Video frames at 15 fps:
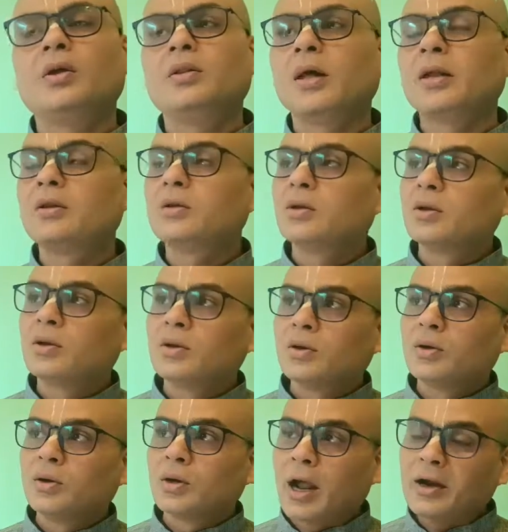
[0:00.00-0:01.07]
Then
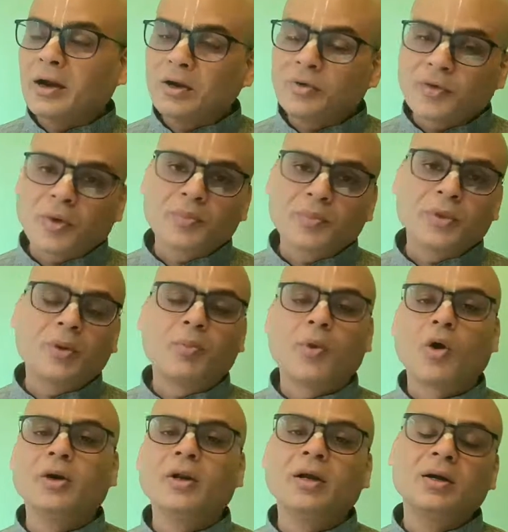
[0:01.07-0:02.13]
right from the
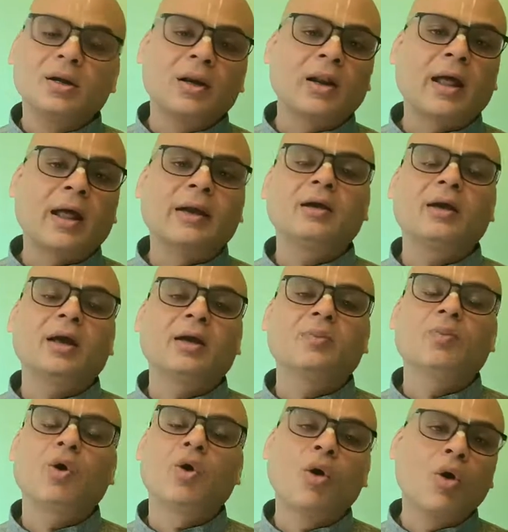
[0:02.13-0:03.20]
morning till night
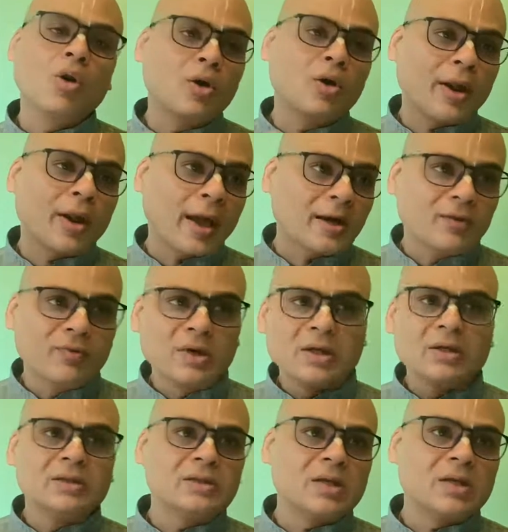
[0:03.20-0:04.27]
time, all your
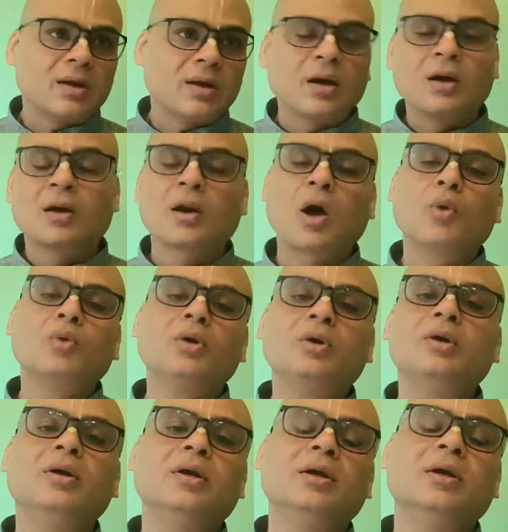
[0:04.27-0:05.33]
activities are around
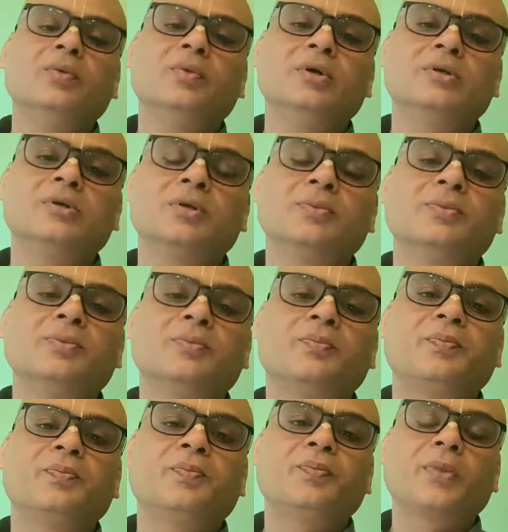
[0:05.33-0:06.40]
deity worship.
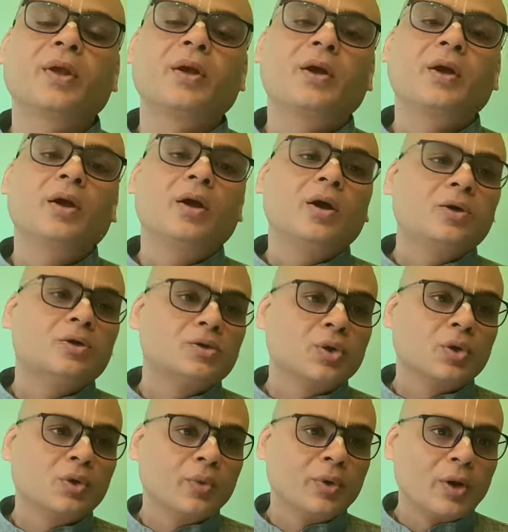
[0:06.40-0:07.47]

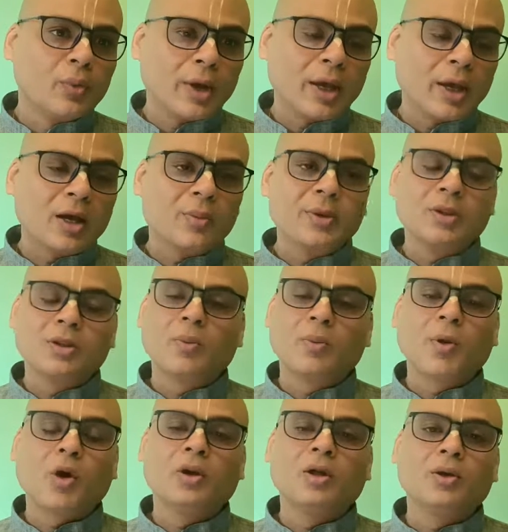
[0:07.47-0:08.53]
So you will wake up in the
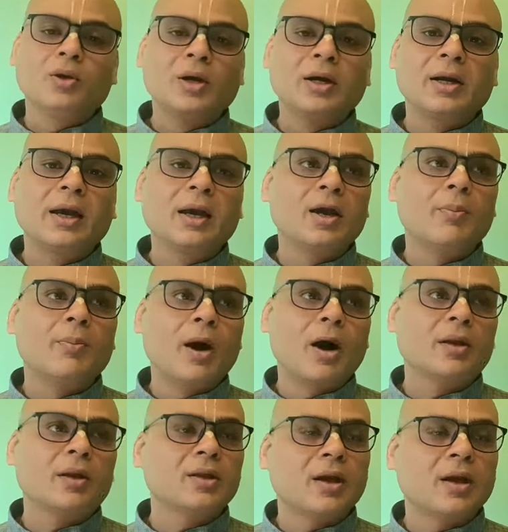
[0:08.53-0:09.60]
morning, you will take a
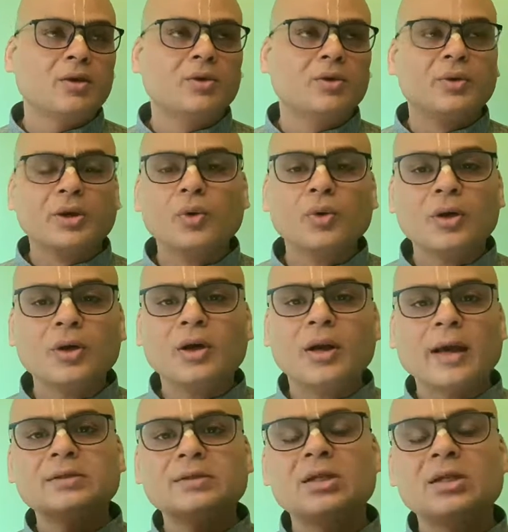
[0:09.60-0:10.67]
bath, and you will do it
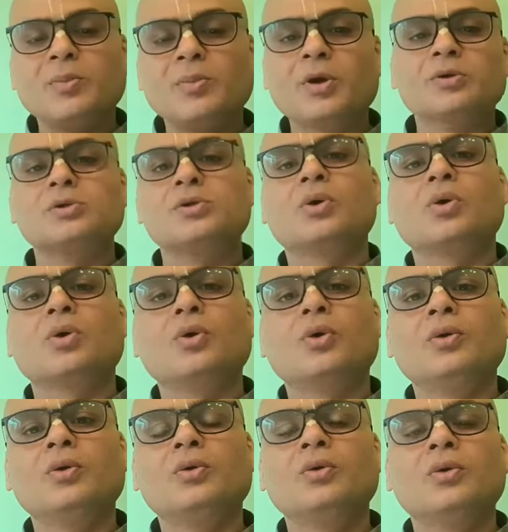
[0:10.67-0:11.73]
nicely because you're
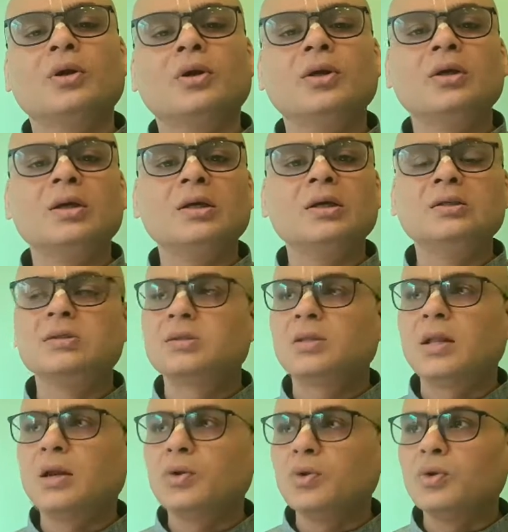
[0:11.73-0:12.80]
going to the deities.
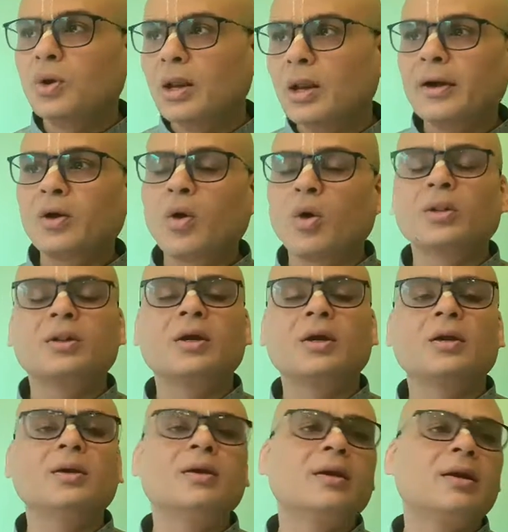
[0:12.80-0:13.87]
Then you collect all the
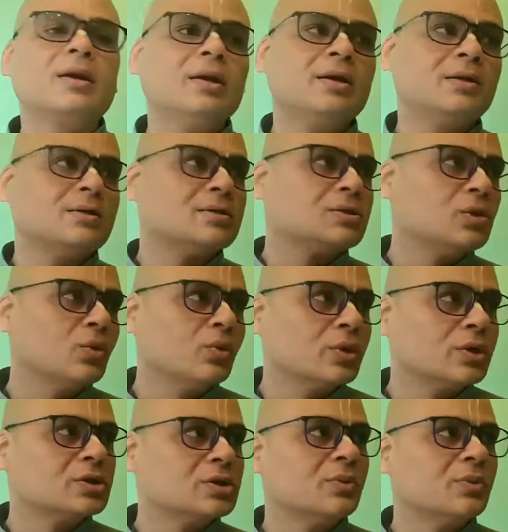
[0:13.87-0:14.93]
ingredients, you
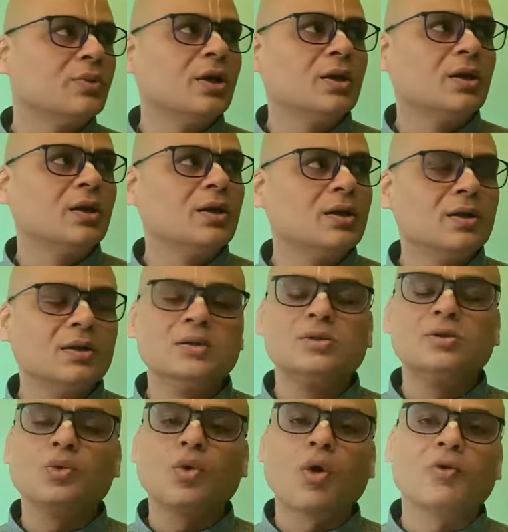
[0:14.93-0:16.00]
worship the
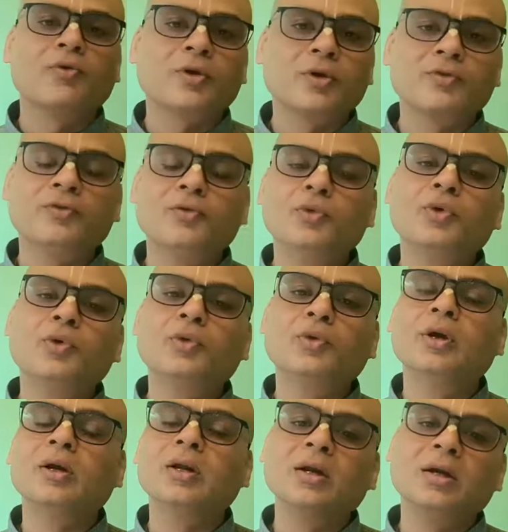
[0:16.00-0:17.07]
deities, you offer food to
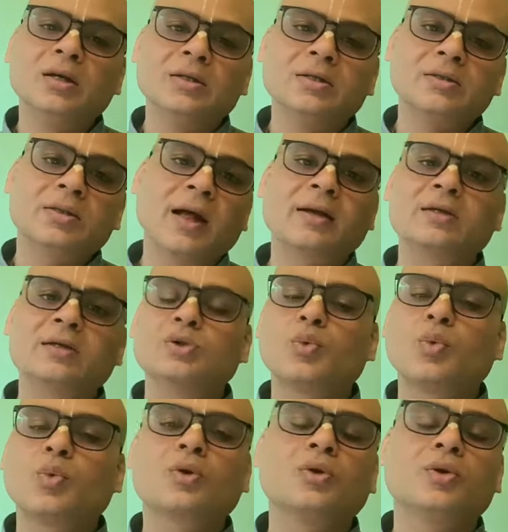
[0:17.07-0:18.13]
the deities. That is
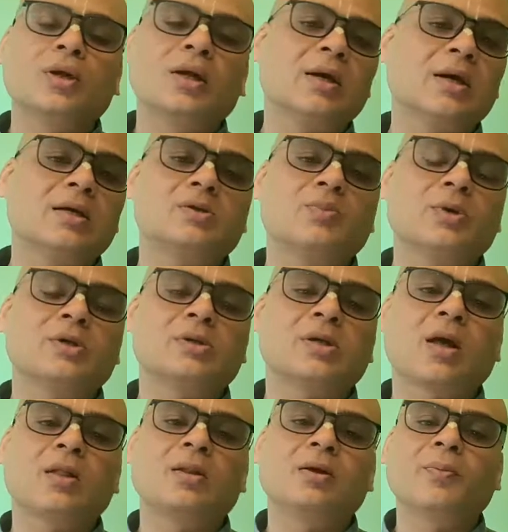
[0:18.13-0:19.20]
what you take as
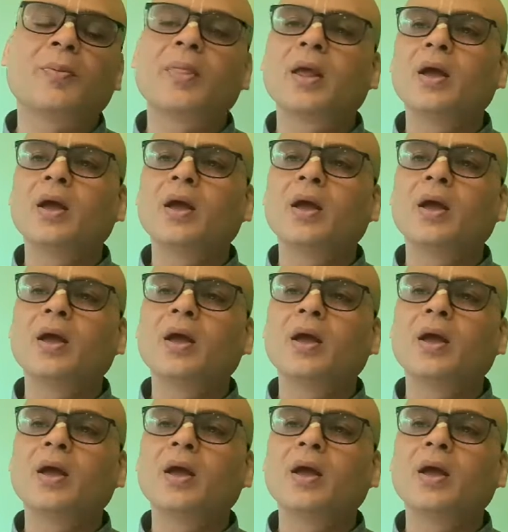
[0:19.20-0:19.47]
prasadam.